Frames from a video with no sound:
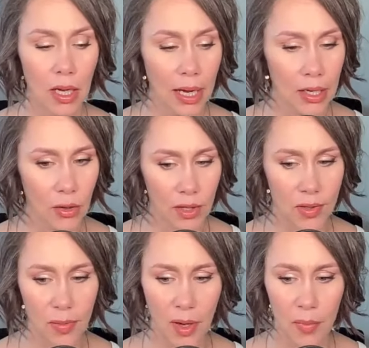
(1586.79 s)
I know this
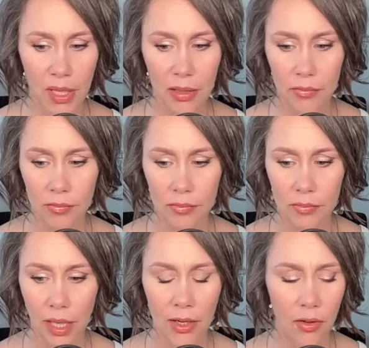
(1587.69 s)
about me.
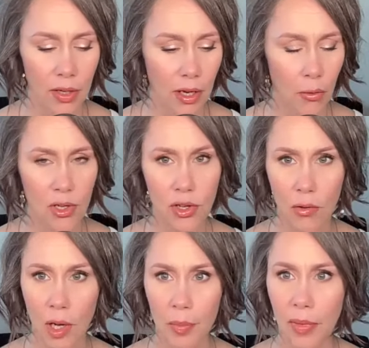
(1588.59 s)
I know that I always show
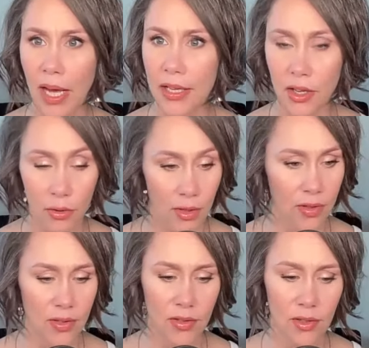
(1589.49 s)
up. I know that
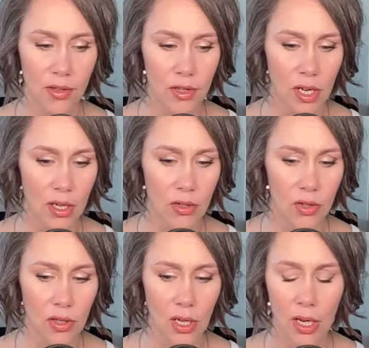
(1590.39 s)
this is going to change.